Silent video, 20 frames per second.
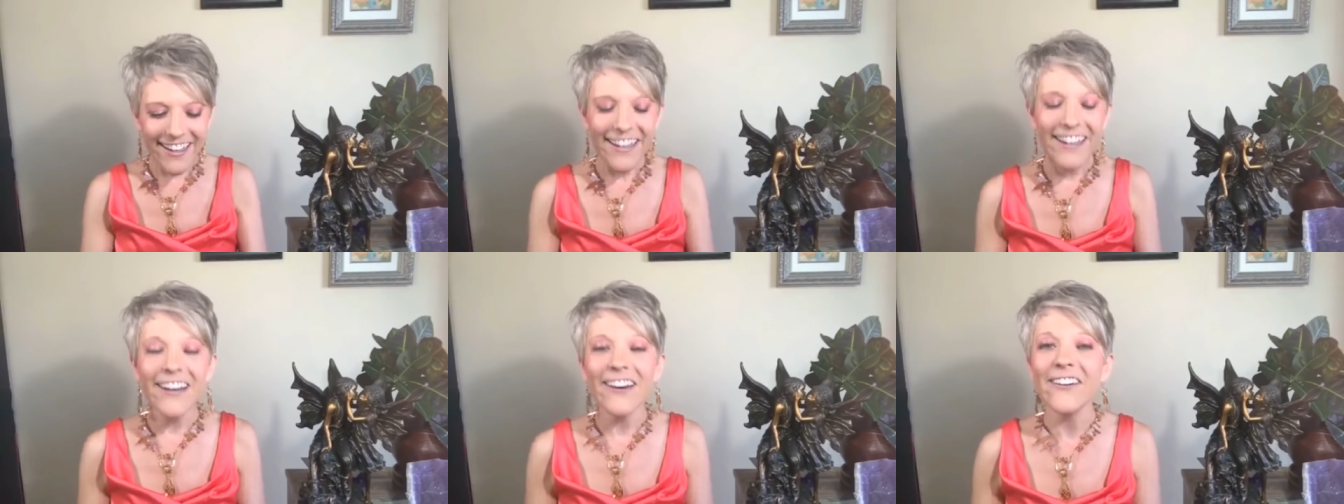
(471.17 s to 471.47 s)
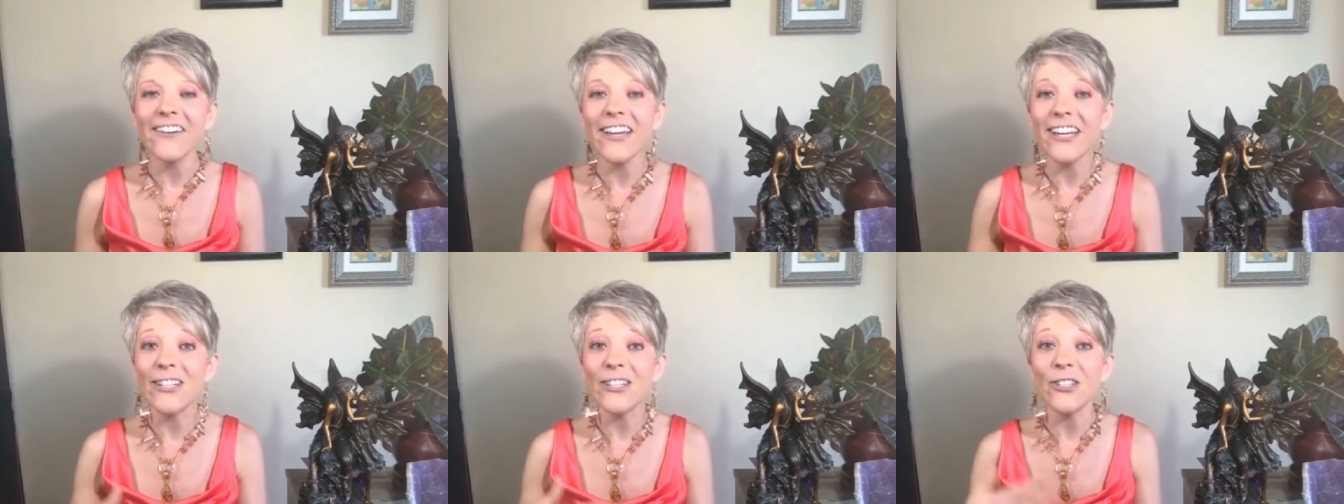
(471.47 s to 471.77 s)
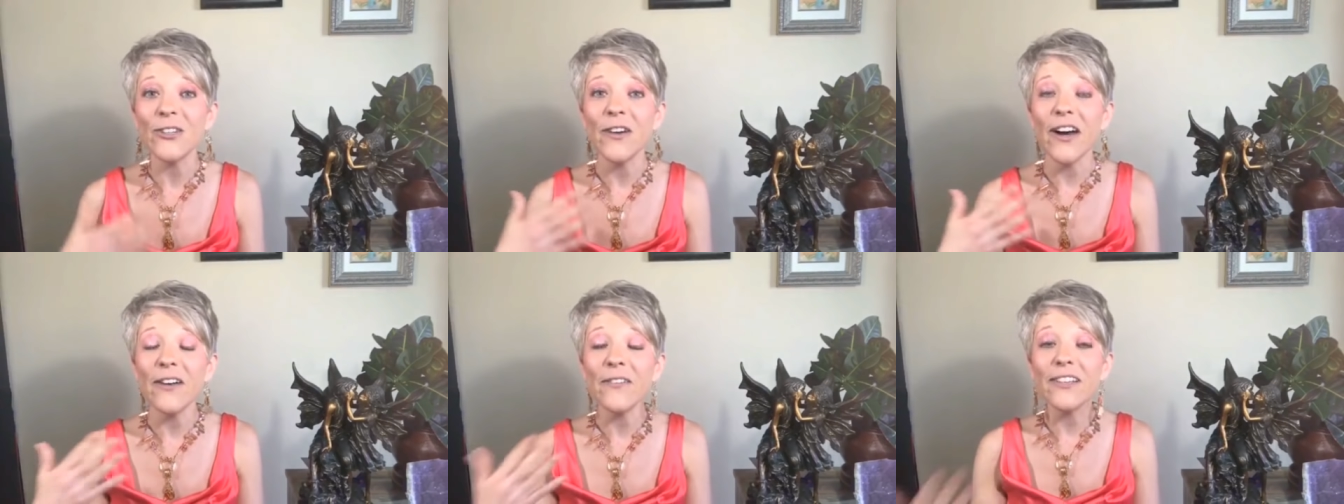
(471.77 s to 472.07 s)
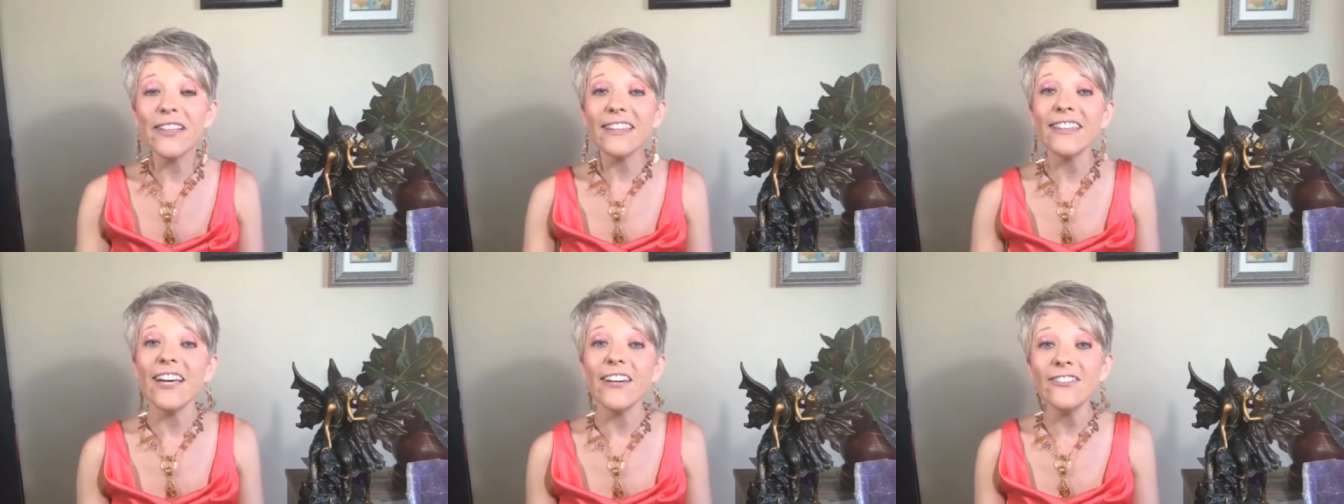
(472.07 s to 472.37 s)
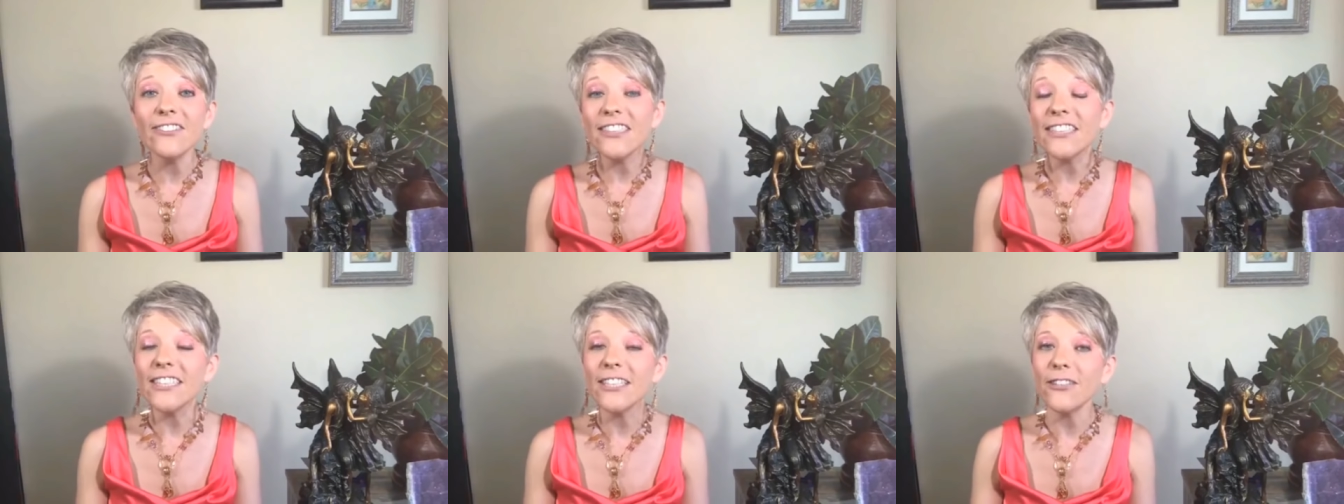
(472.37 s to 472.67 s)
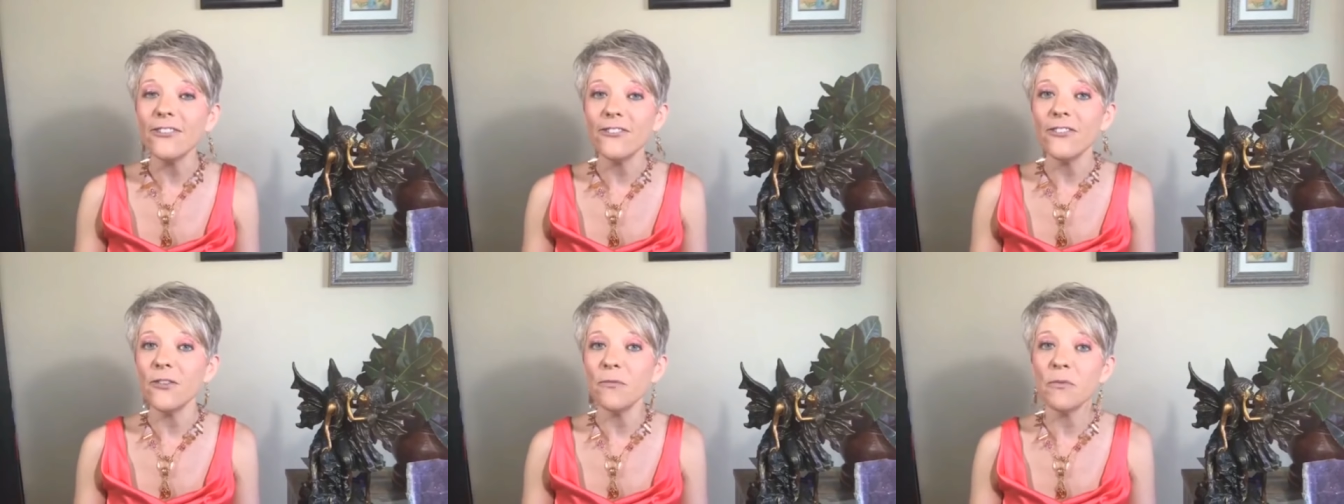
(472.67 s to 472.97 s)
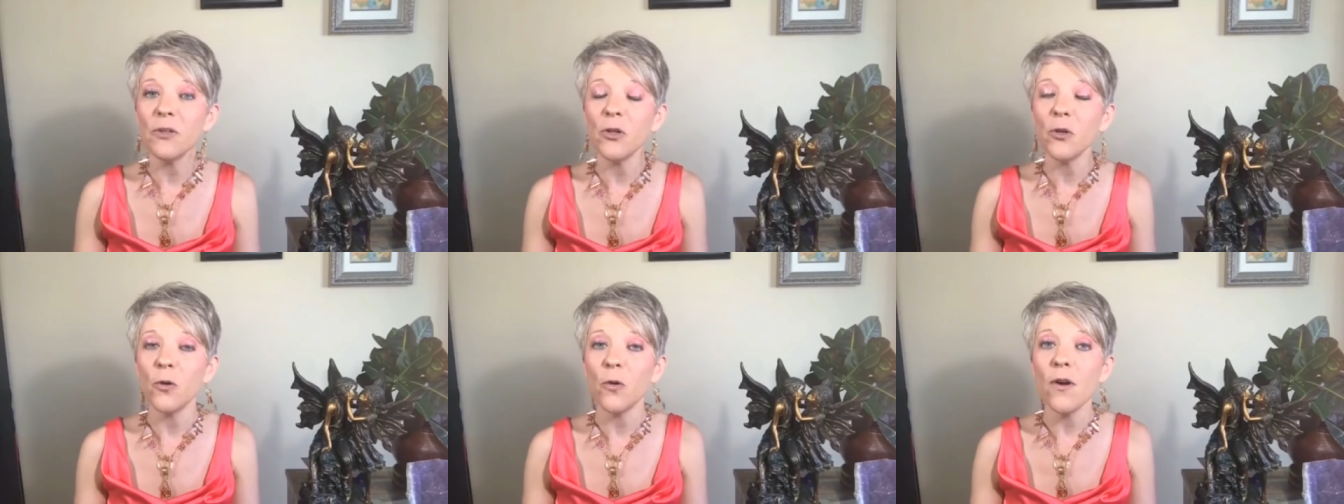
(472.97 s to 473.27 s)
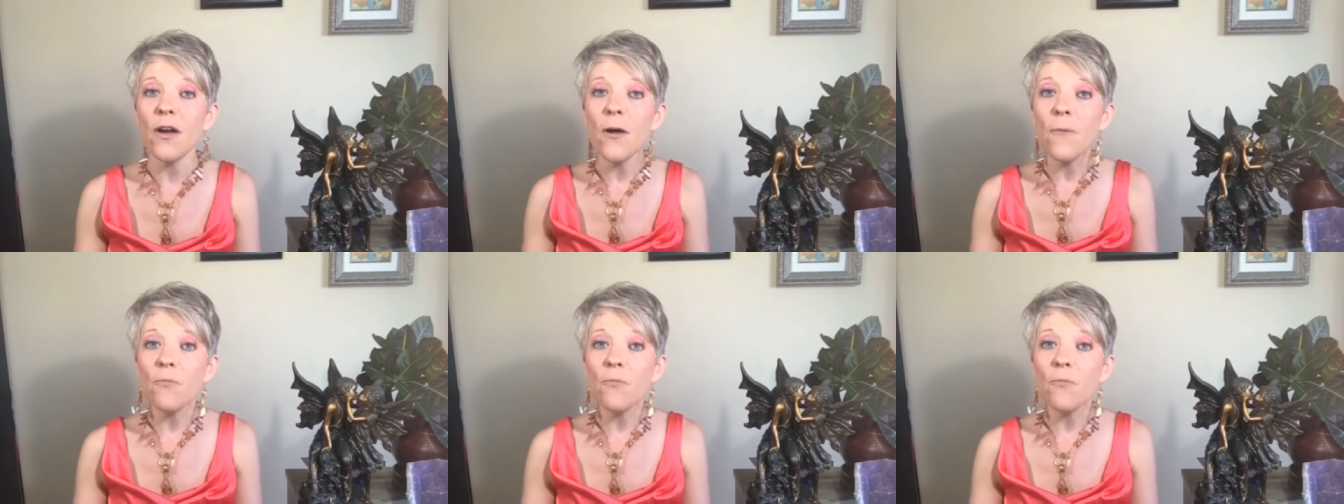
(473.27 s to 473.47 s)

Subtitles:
Okay, so I would love to hear from you.